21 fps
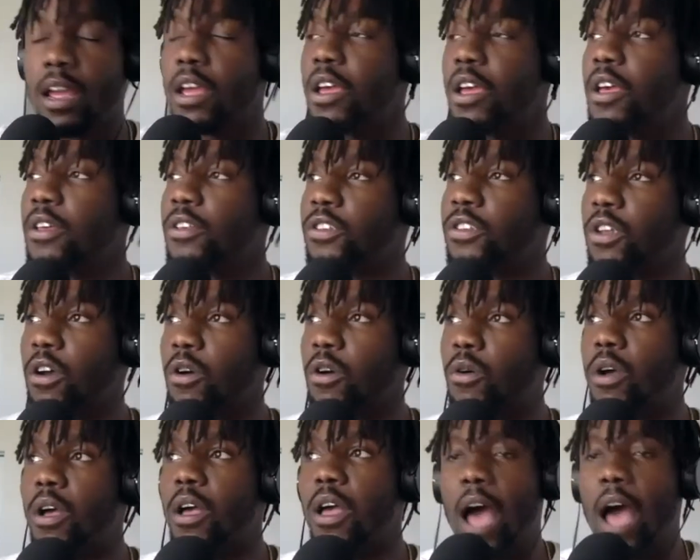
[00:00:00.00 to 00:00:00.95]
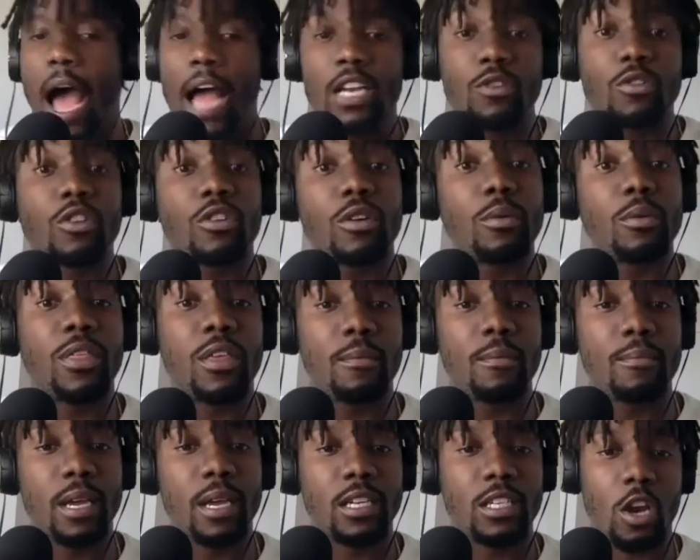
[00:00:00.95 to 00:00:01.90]
So I do agree with him
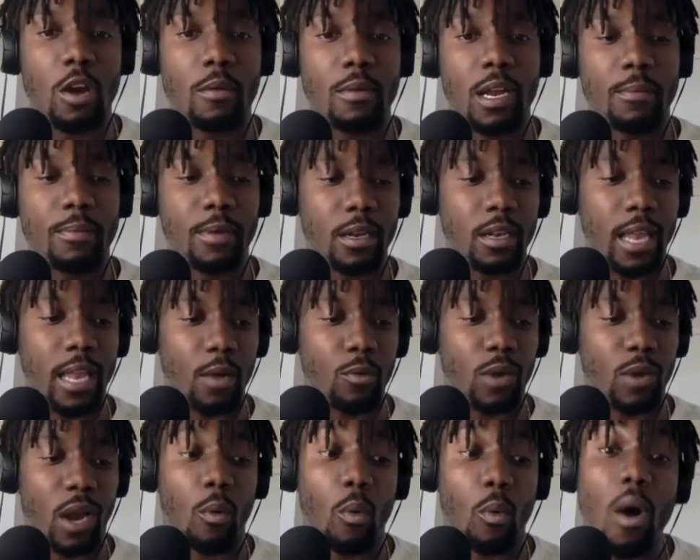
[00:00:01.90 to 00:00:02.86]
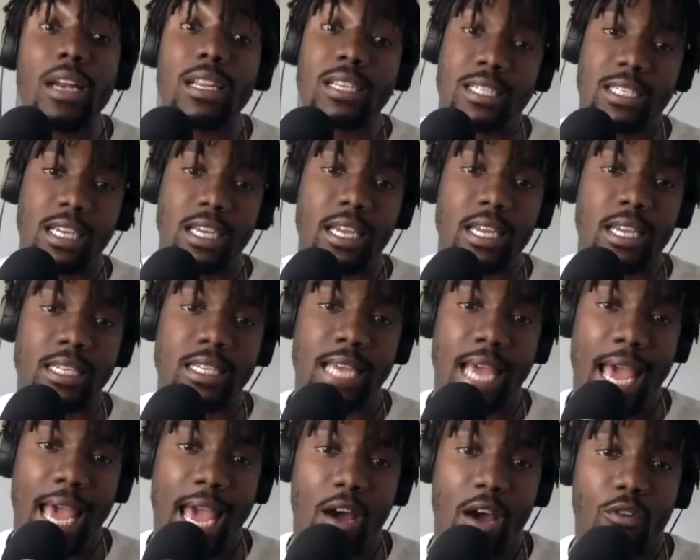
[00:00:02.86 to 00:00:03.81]
being terminated, but like what I want to see is
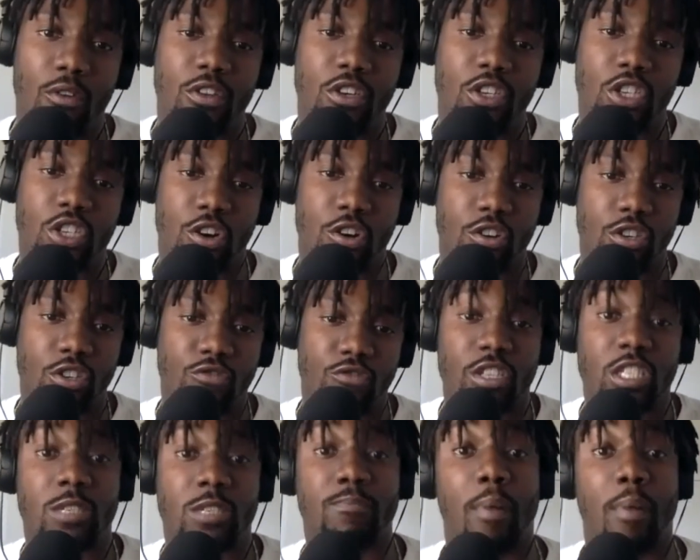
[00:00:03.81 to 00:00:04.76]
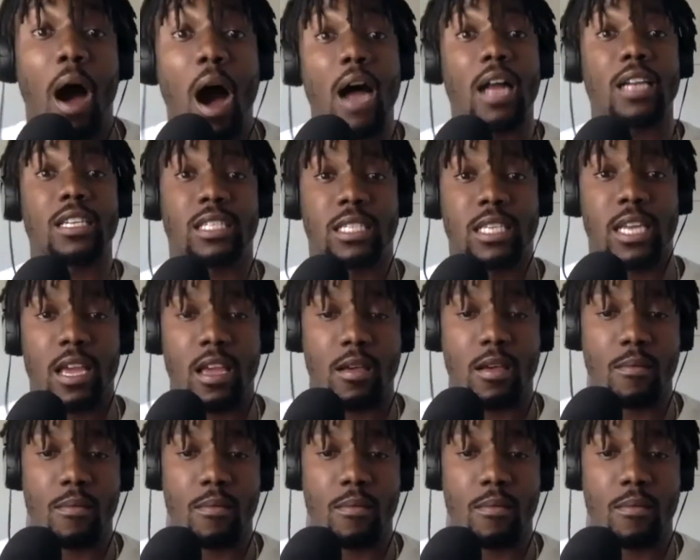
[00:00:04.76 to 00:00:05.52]
how the church responds to him.